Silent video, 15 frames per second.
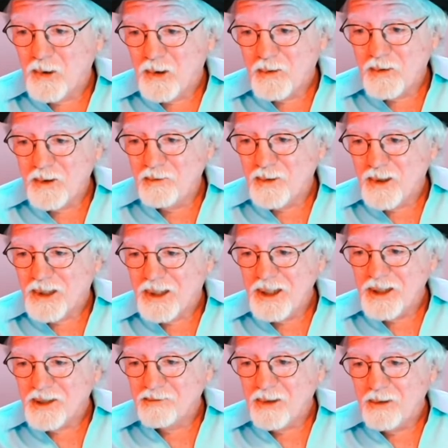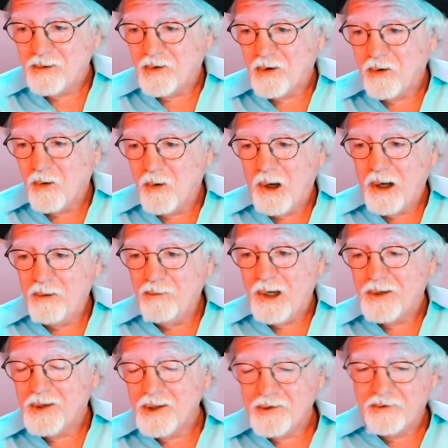We've been teasing people for a while
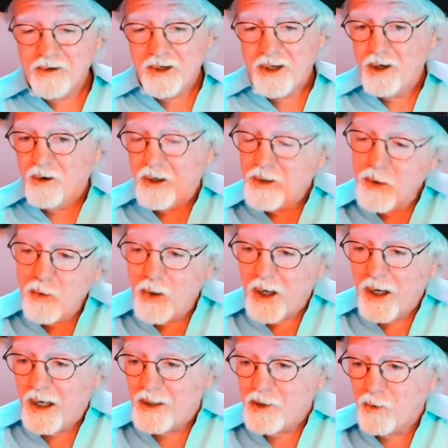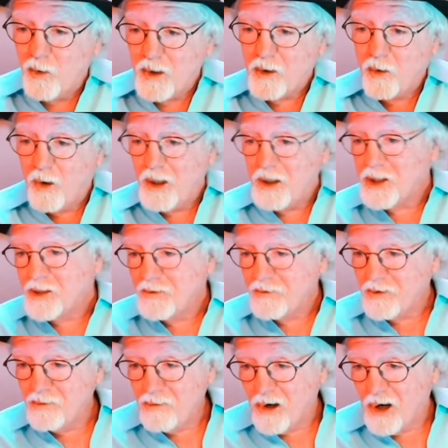about this video. I do want to ask one
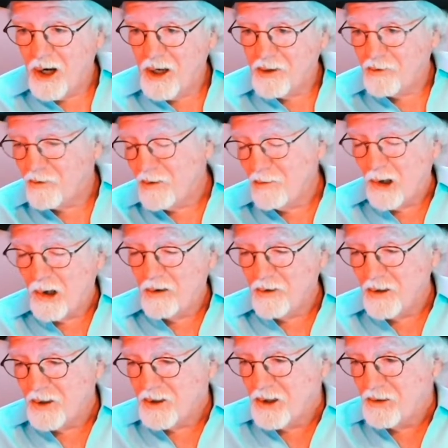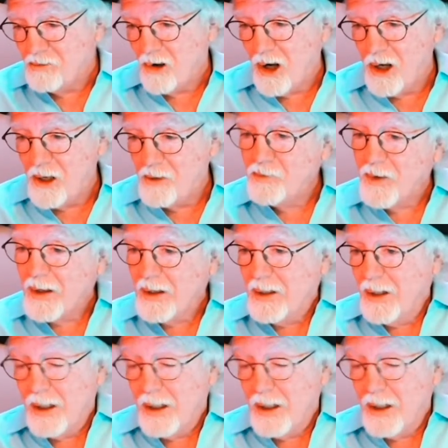question from Brian, from our volunteer, Brian.